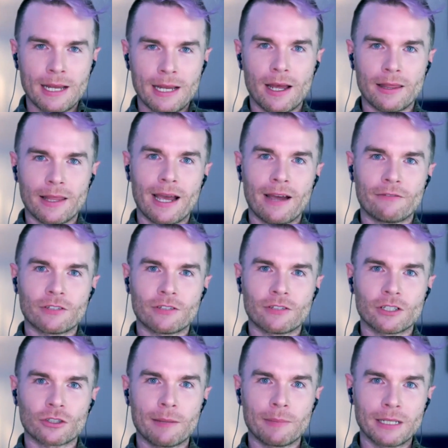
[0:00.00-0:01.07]
And they have to
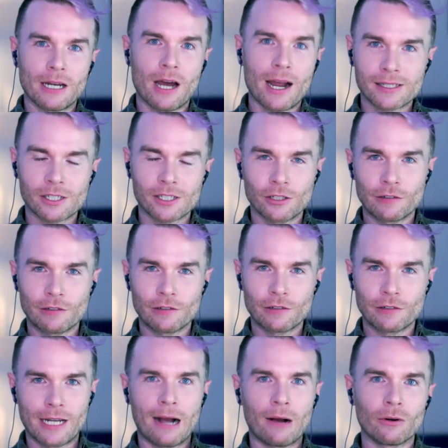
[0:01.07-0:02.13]
try to be nice to you for an
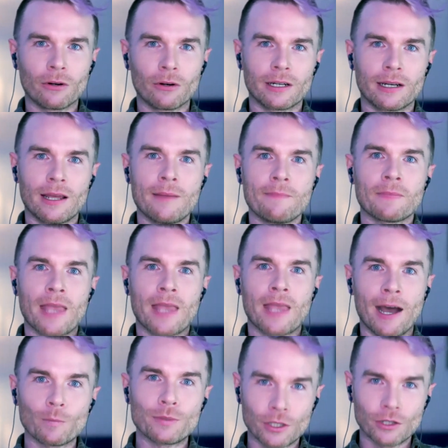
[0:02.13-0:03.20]
hour and
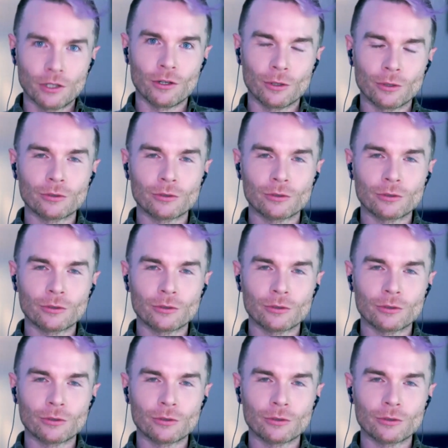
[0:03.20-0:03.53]
help you